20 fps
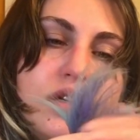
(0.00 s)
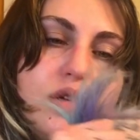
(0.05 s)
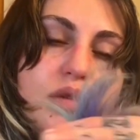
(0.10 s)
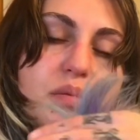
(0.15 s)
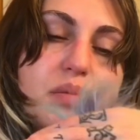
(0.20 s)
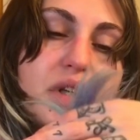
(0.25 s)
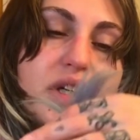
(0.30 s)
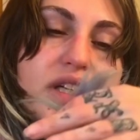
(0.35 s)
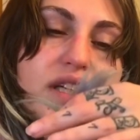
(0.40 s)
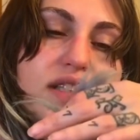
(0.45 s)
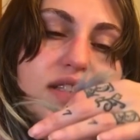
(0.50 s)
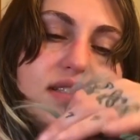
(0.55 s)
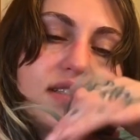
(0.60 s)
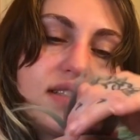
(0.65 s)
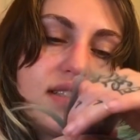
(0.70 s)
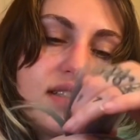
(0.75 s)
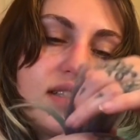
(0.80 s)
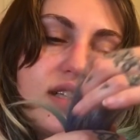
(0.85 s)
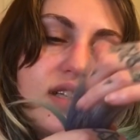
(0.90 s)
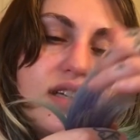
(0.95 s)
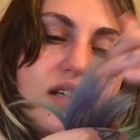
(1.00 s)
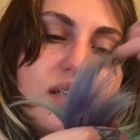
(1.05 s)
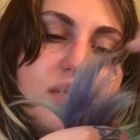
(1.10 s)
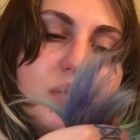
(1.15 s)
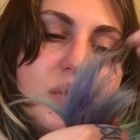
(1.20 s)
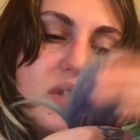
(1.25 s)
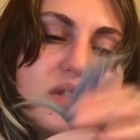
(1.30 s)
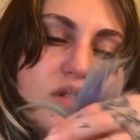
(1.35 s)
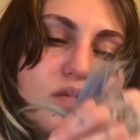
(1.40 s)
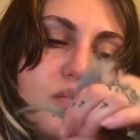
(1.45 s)
But it's
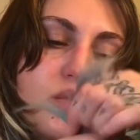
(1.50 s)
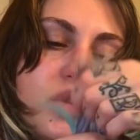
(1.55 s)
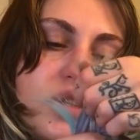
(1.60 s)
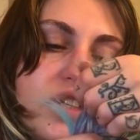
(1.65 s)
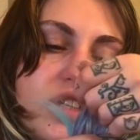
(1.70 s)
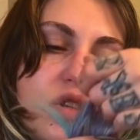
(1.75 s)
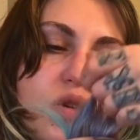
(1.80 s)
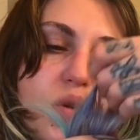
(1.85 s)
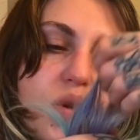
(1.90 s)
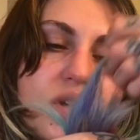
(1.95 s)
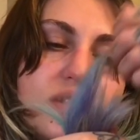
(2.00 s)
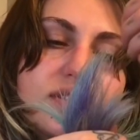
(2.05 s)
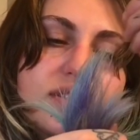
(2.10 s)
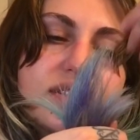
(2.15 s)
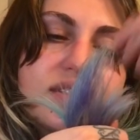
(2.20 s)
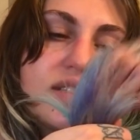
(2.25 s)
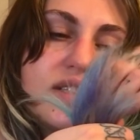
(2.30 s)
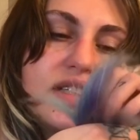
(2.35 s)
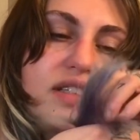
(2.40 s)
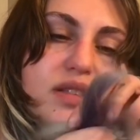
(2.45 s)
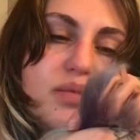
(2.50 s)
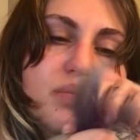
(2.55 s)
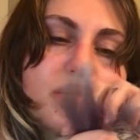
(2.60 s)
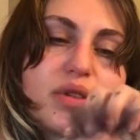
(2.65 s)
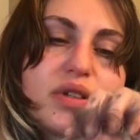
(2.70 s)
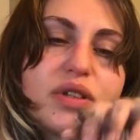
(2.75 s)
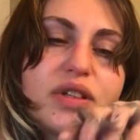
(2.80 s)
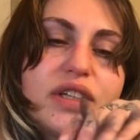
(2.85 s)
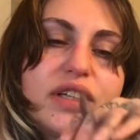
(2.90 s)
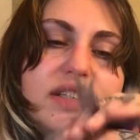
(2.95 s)
pretty coarse. It's
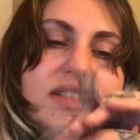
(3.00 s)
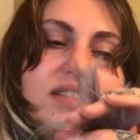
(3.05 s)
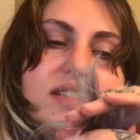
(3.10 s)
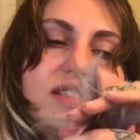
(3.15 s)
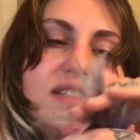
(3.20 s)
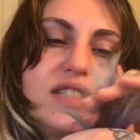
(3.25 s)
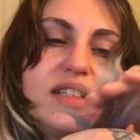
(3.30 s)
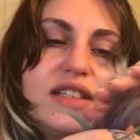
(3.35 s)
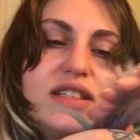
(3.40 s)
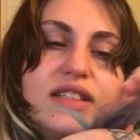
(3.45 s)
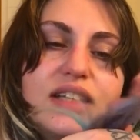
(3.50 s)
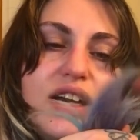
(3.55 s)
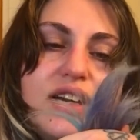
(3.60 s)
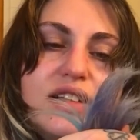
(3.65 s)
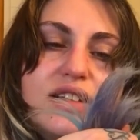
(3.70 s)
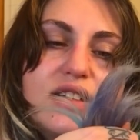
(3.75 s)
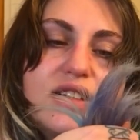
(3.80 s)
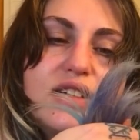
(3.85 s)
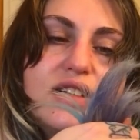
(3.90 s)
pretty dead.